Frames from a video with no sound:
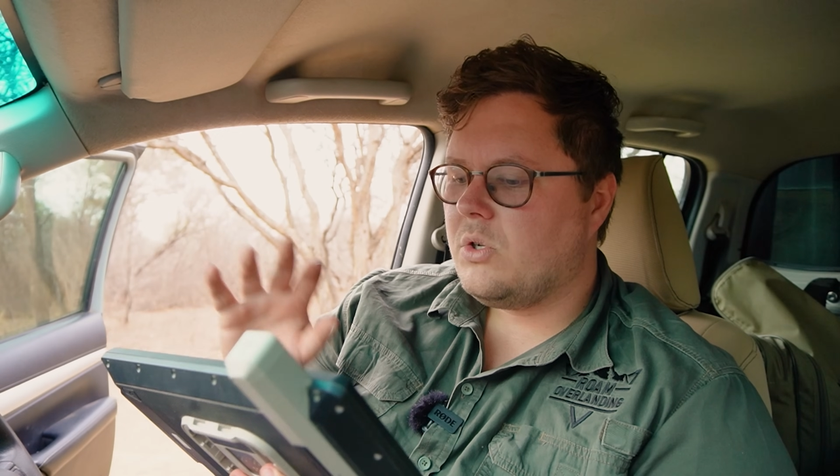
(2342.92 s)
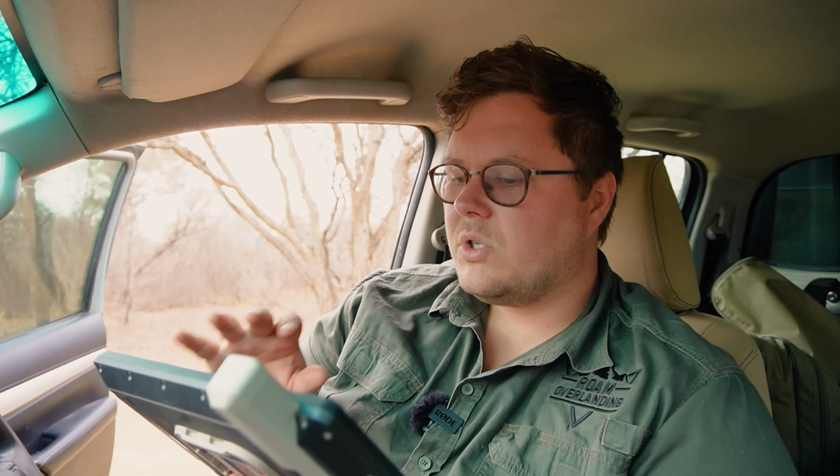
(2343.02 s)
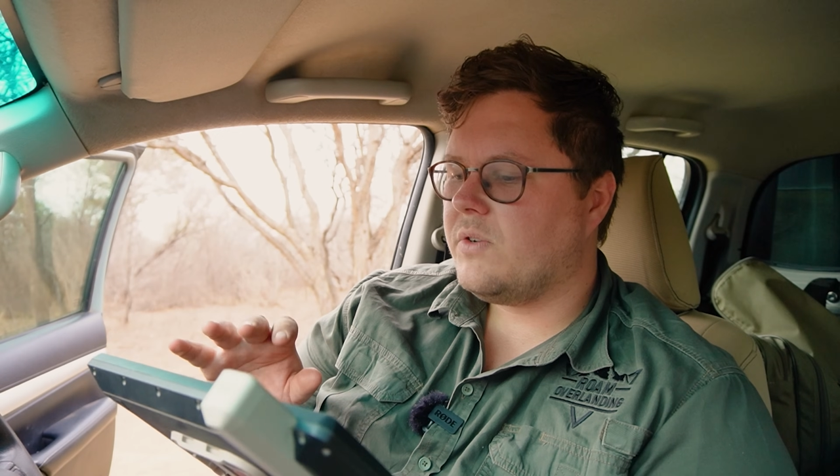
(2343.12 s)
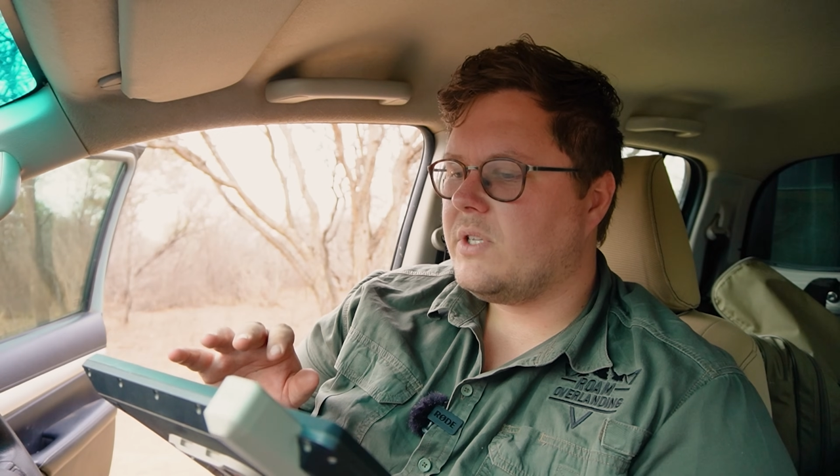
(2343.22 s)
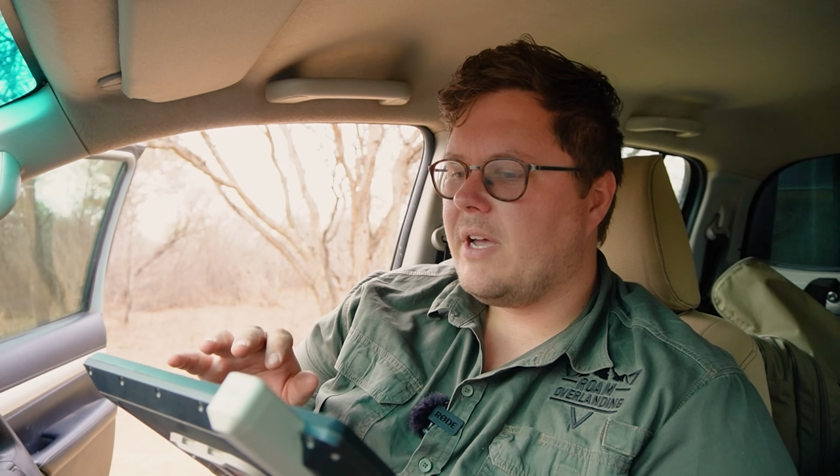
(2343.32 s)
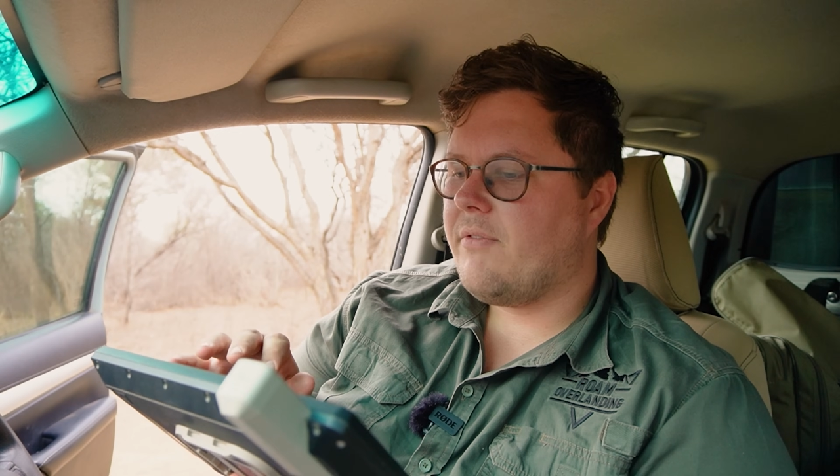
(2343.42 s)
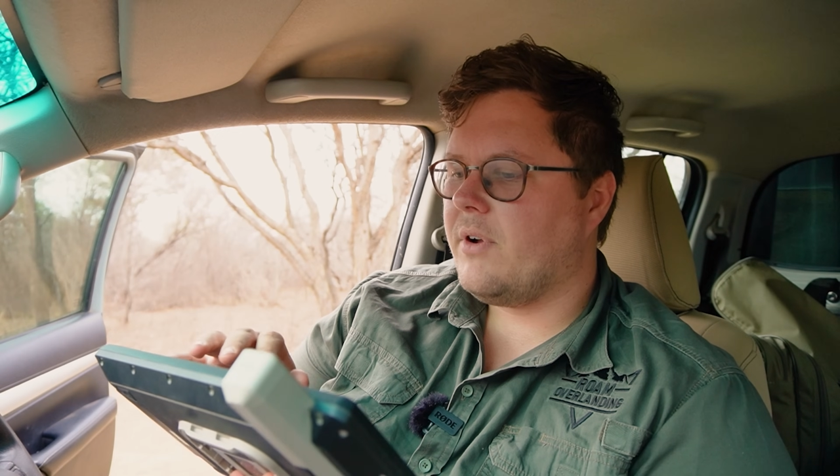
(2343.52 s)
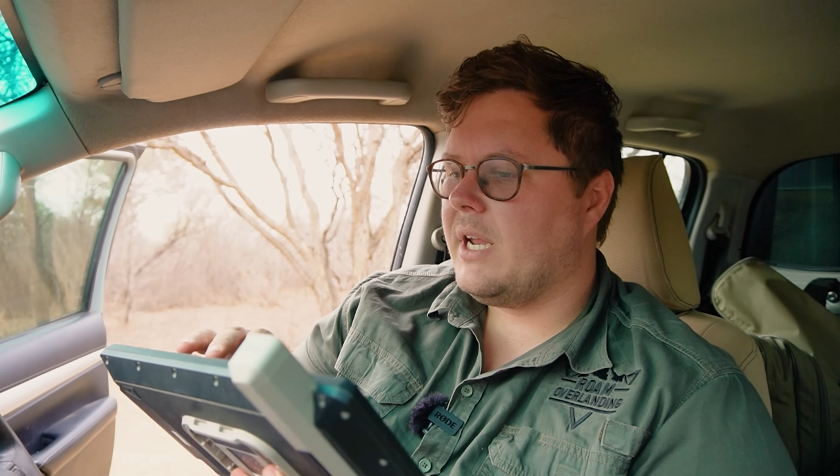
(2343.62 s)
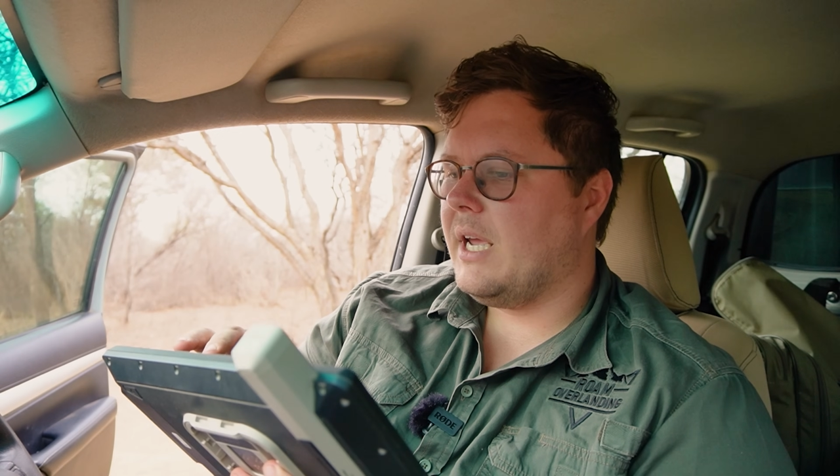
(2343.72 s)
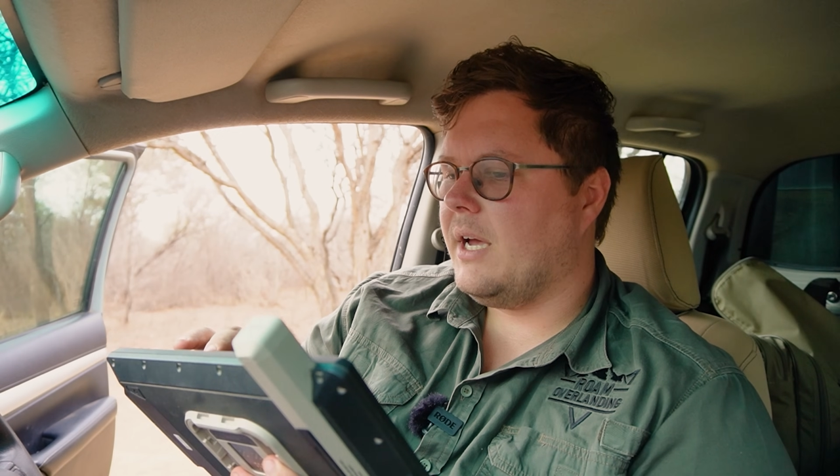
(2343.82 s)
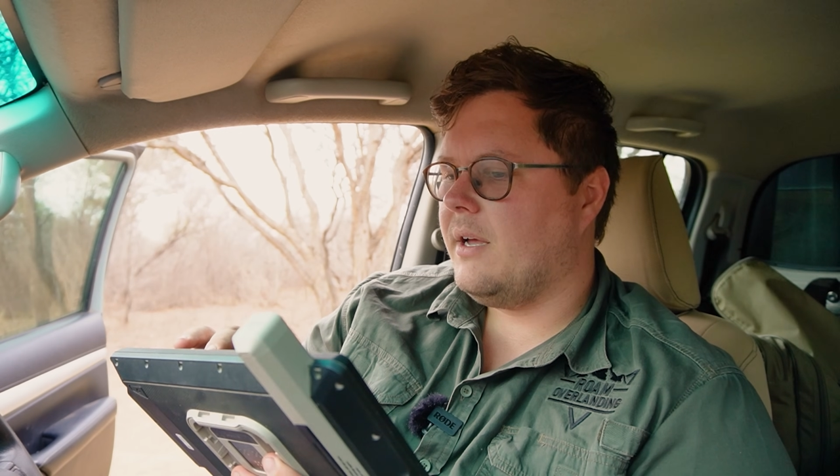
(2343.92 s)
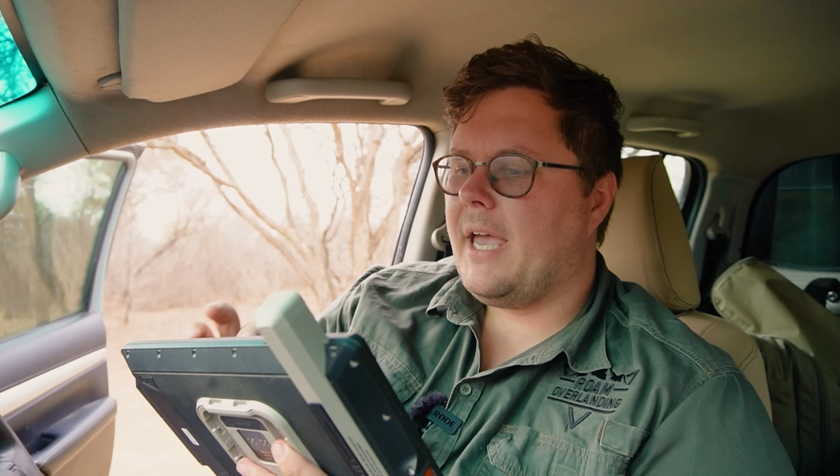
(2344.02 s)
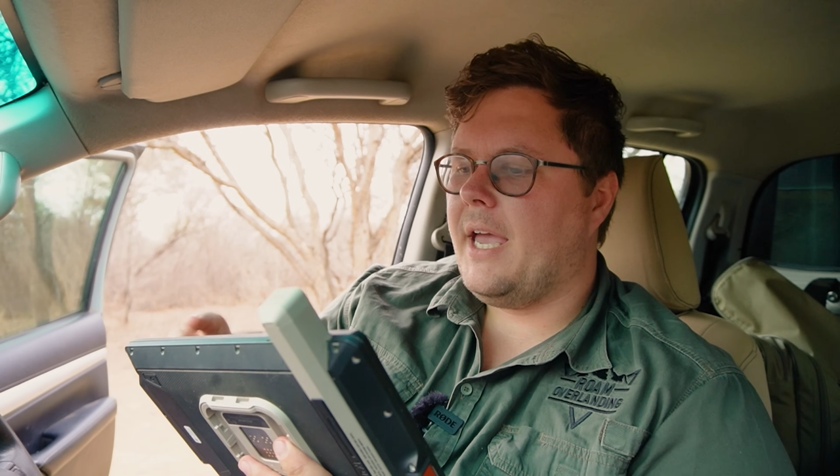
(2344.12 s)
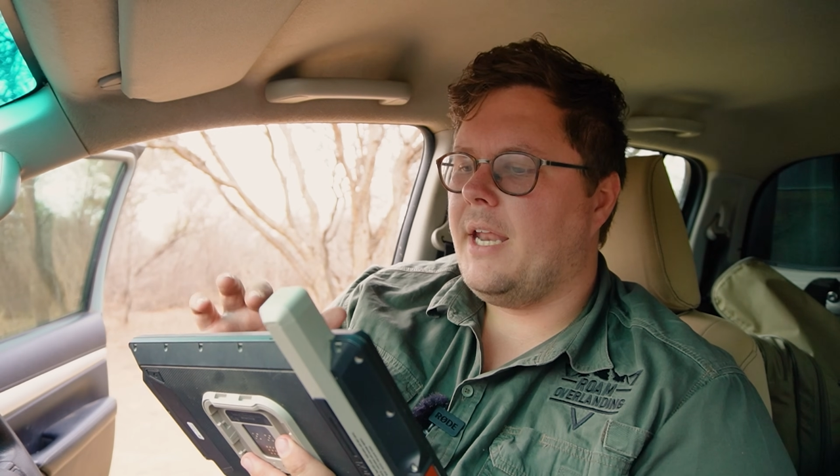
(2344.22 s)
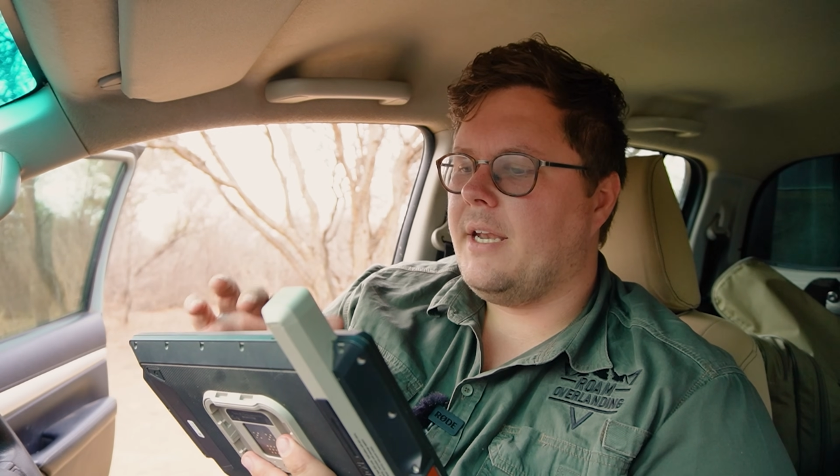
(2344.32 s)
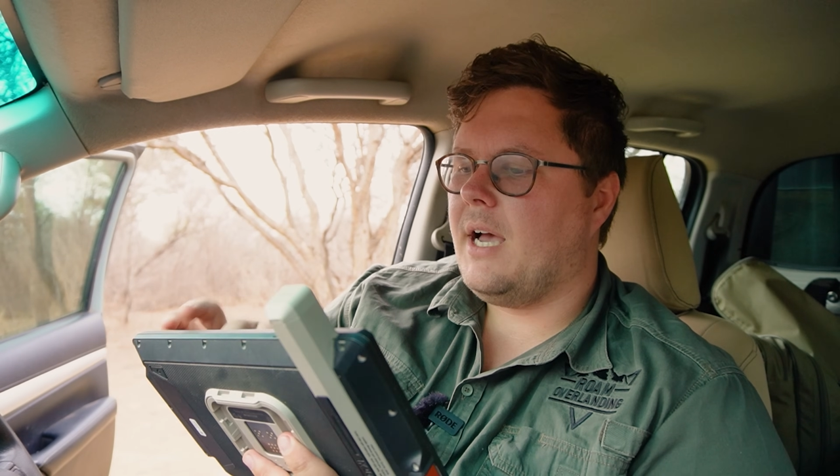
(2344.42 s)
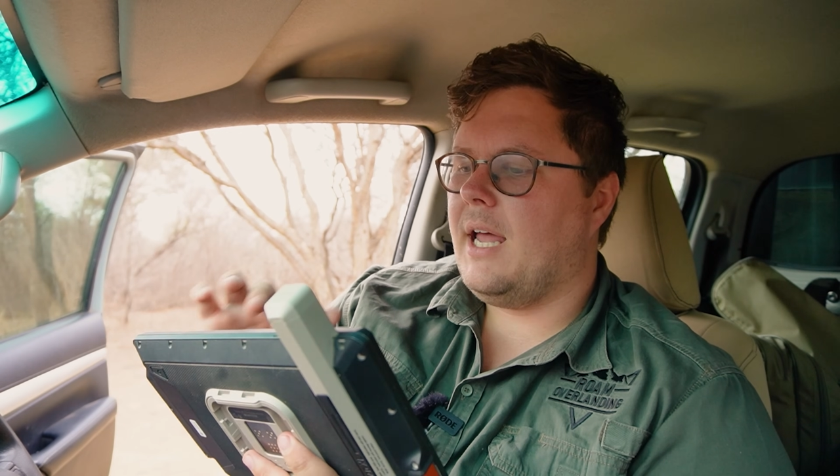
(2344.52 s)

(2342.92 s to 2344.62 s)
sorts of stuff on here. And